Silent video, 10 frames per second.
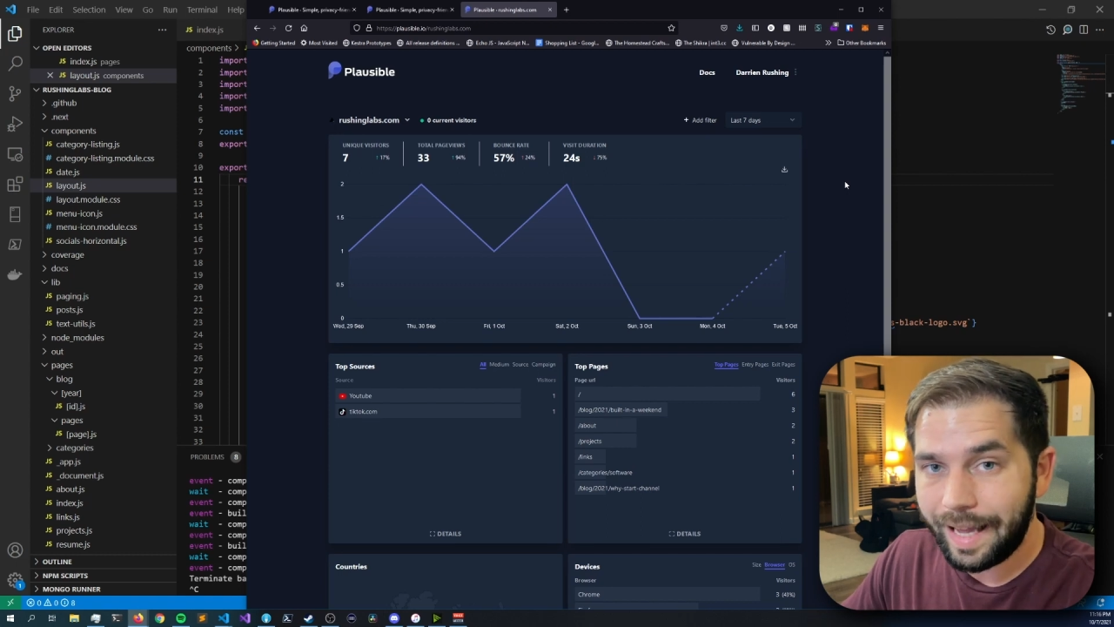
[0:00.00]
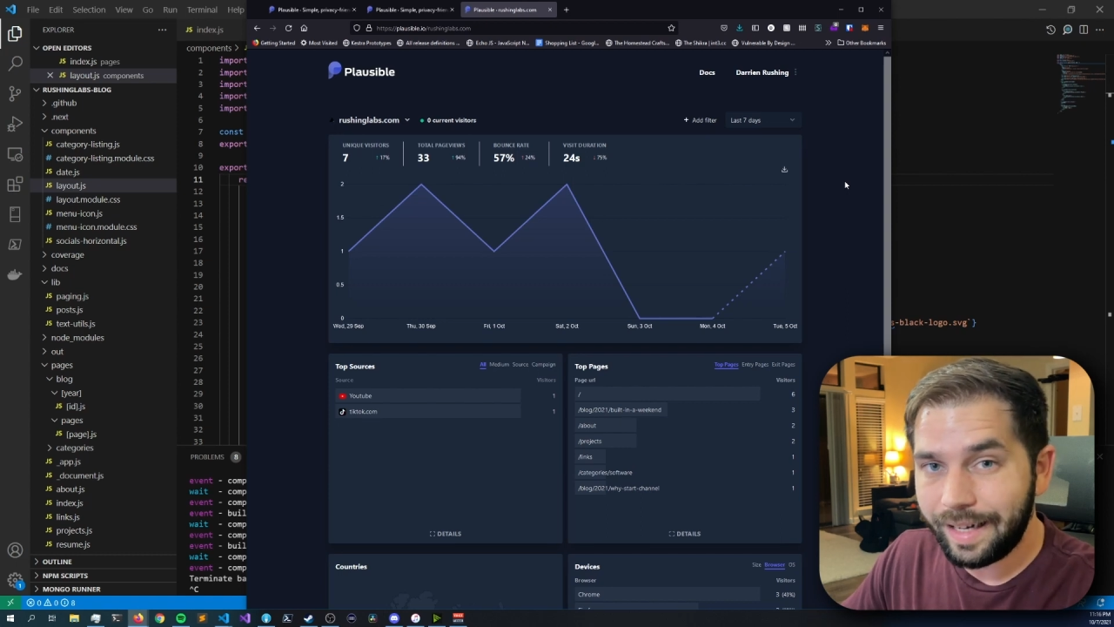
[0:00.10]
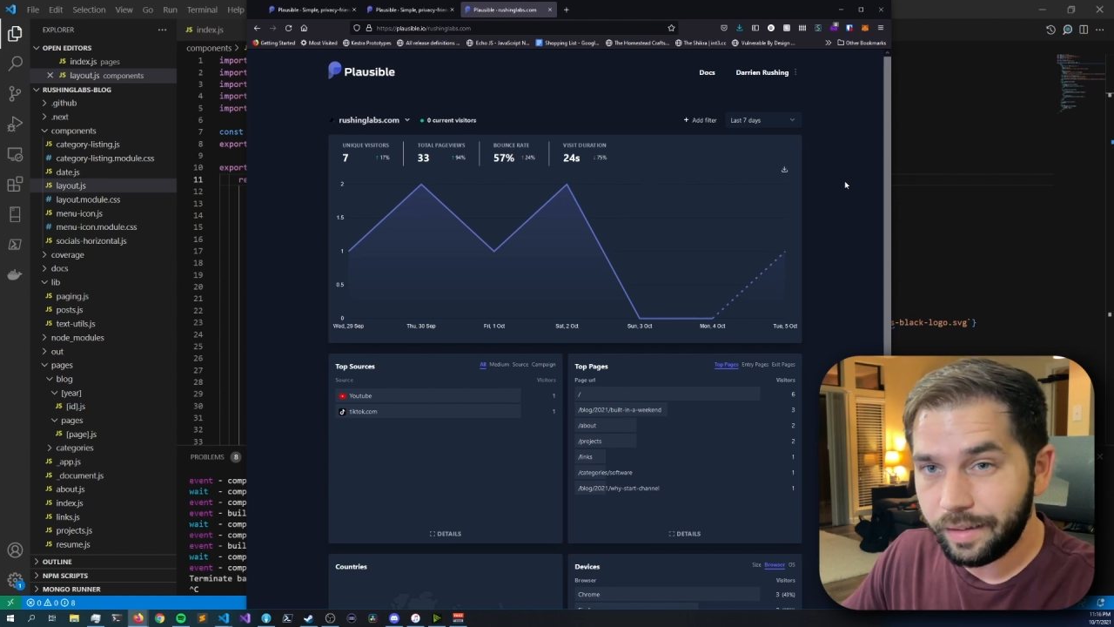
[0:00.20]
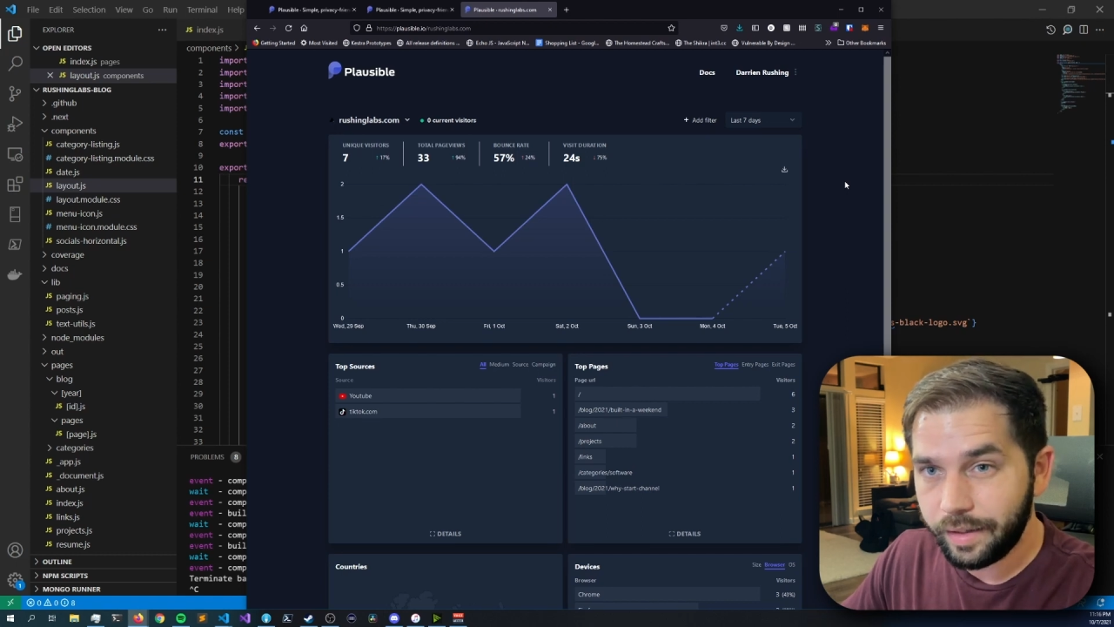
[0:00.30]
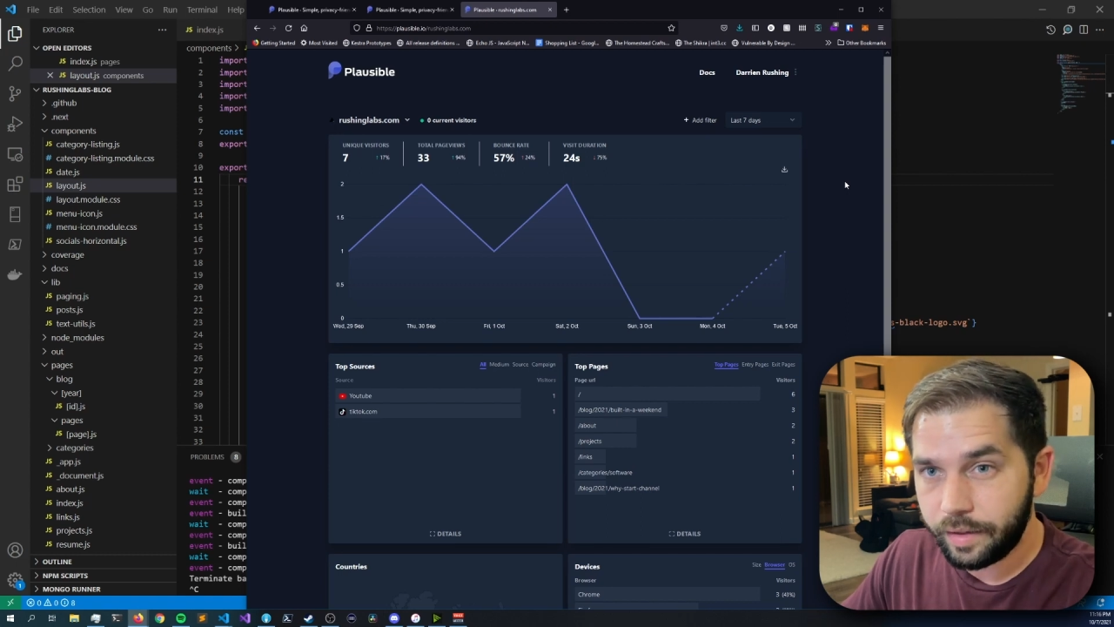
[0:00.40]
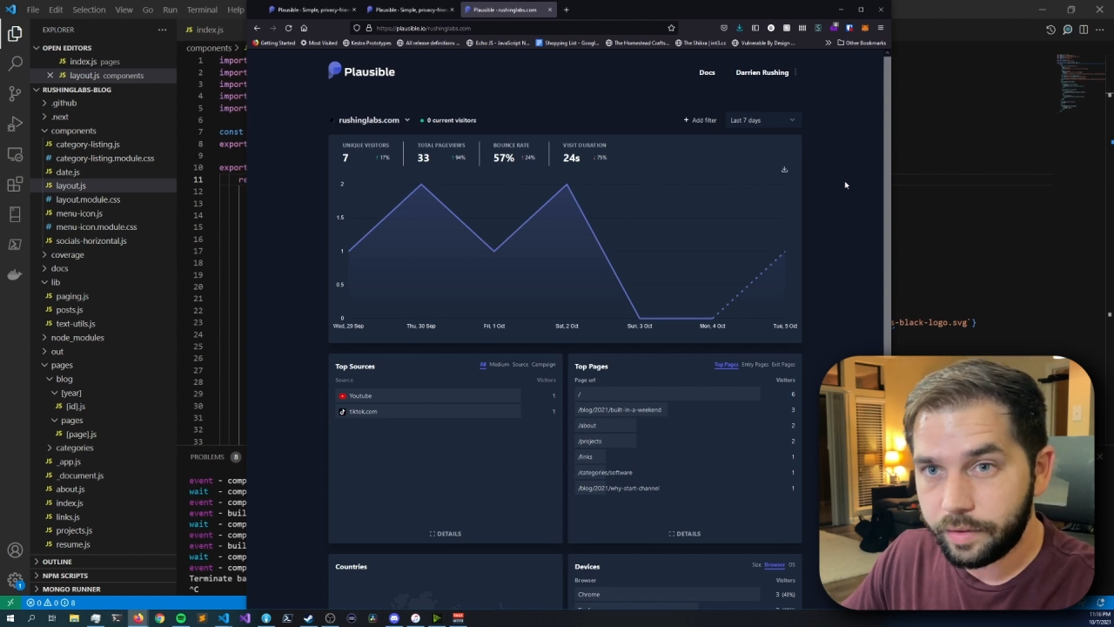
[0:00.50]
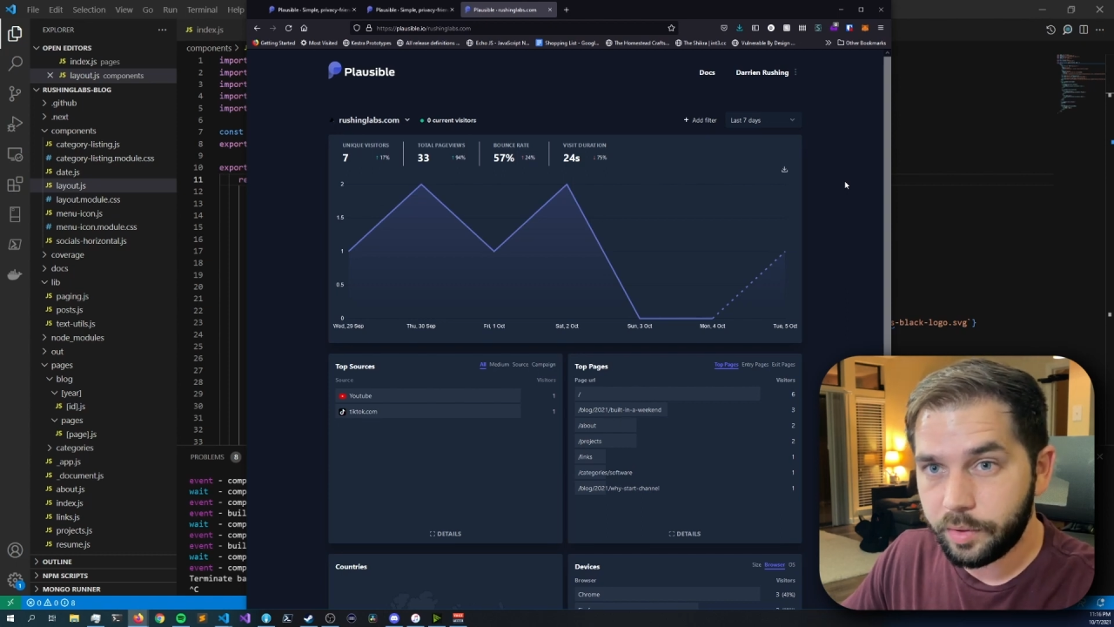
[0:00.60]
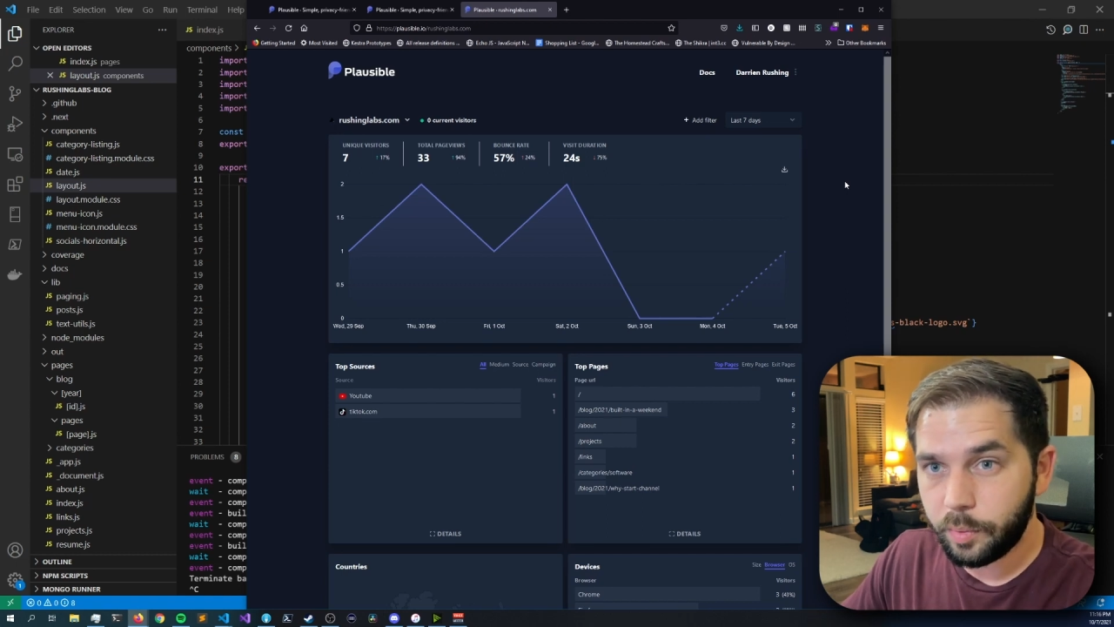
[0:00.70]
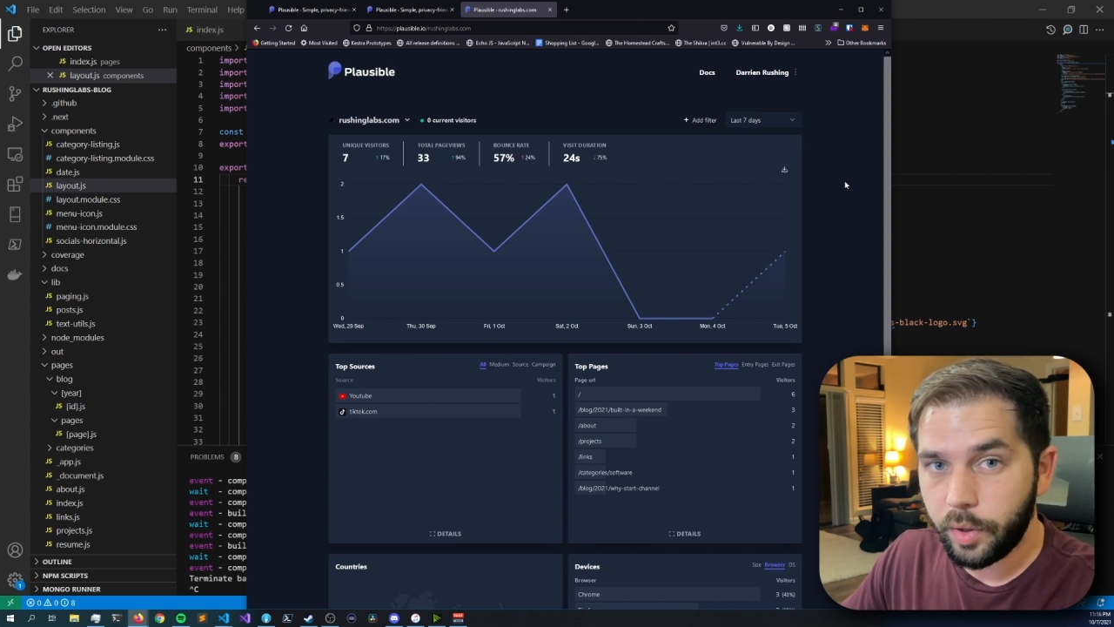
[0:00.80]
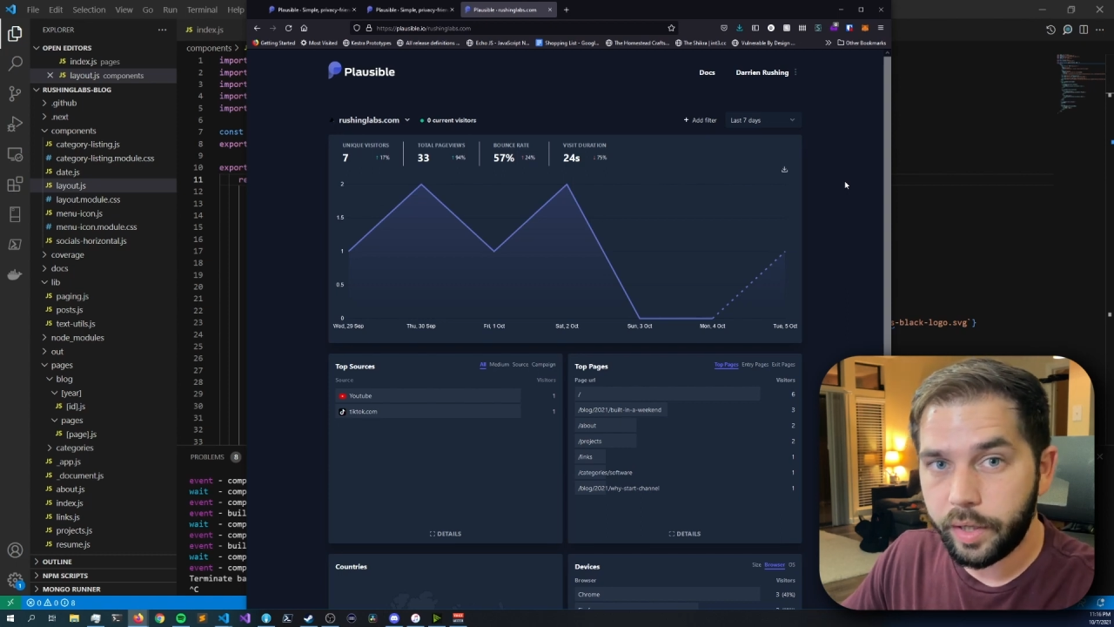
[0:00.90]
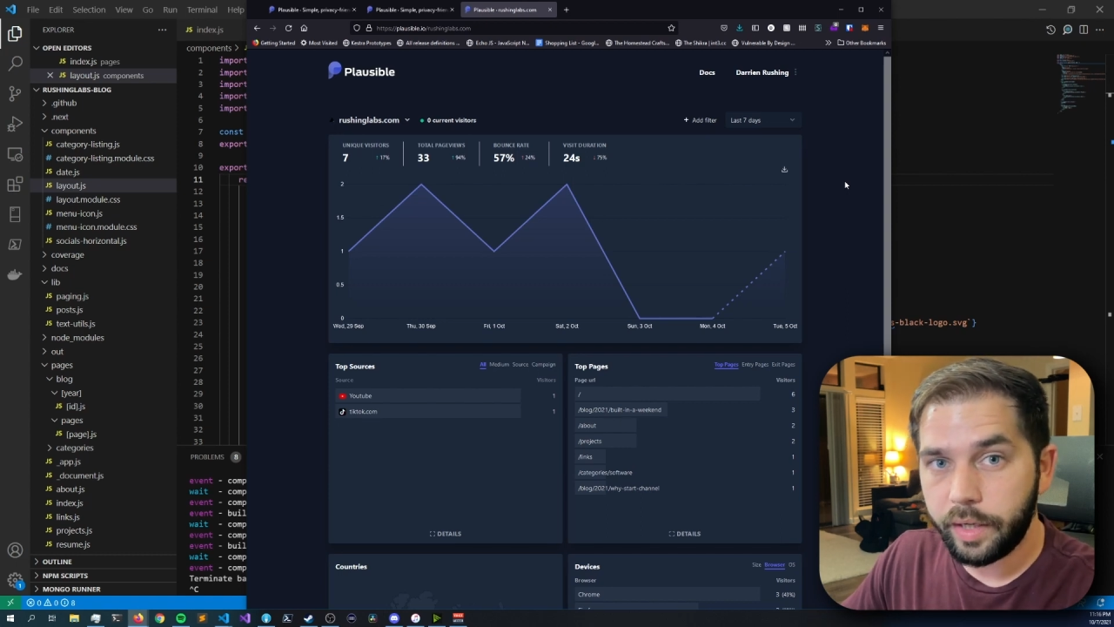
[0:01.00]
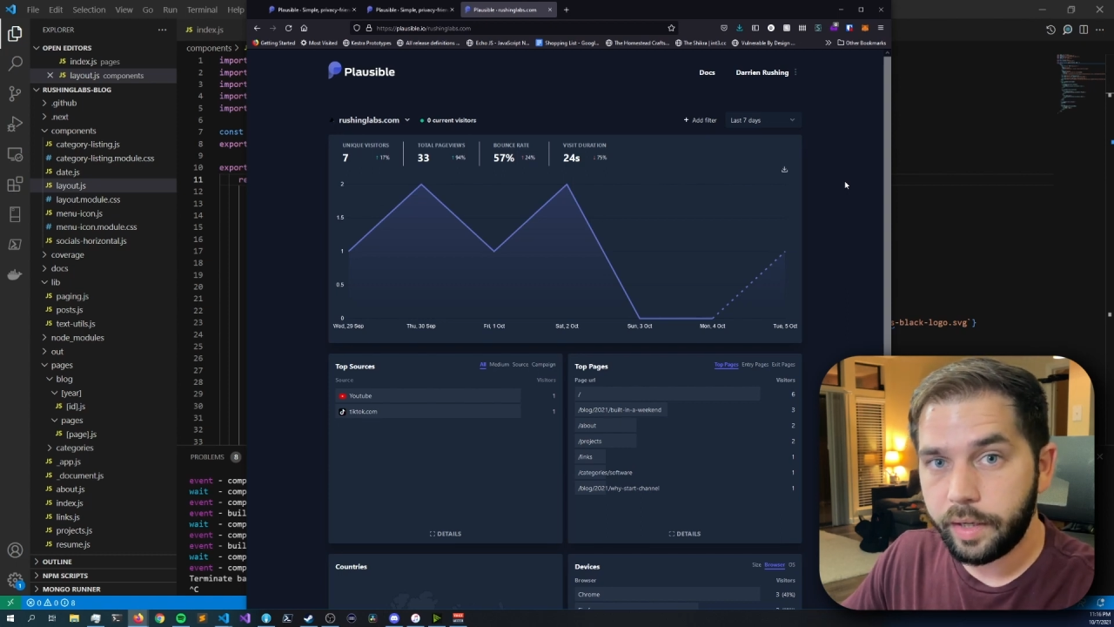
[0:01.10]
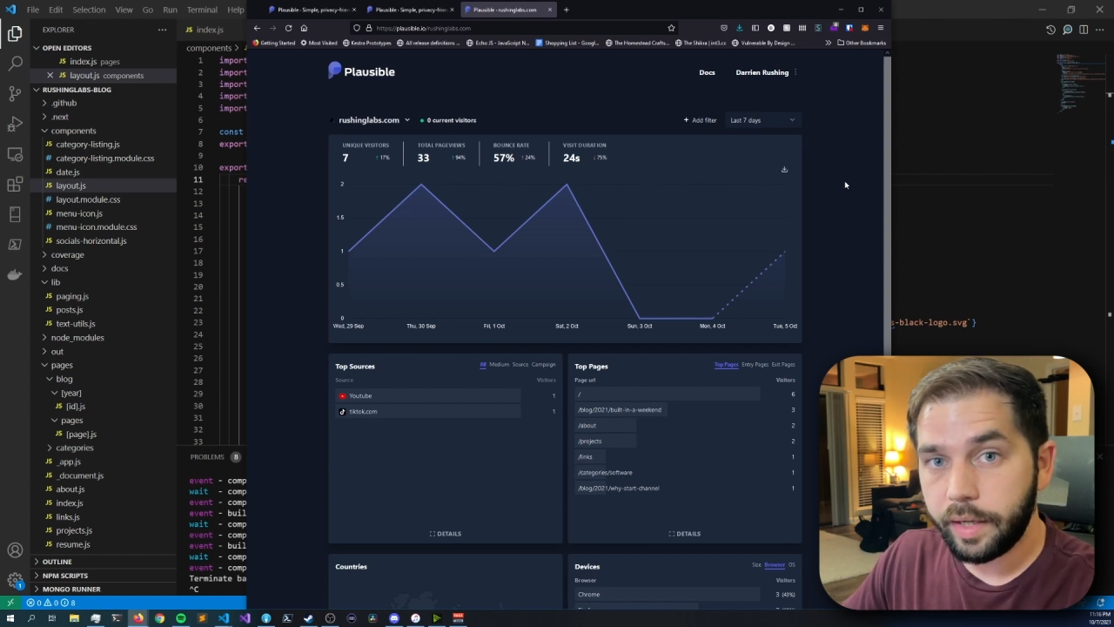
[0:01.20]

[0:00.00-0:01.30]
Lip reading: analytics is working,